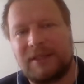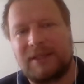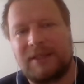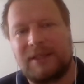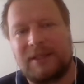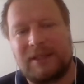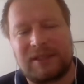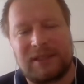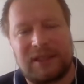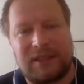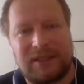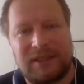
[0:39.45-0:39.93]

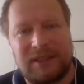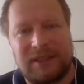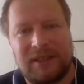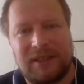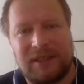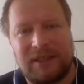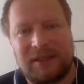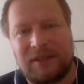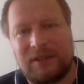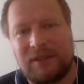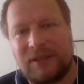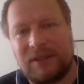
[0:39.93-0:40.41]

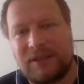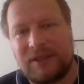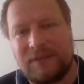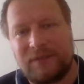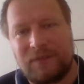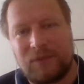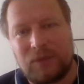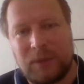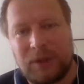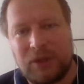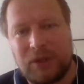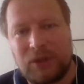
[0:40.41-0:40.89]
discussing the
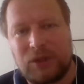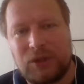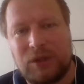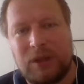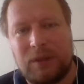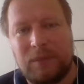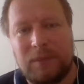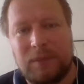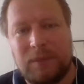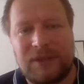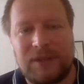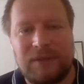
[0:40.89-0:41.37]
disinformation
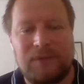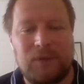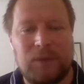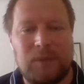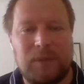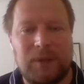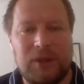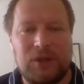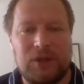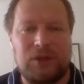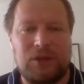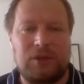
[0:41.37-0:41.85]
and
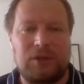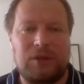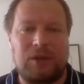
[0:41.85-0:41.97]
misinformation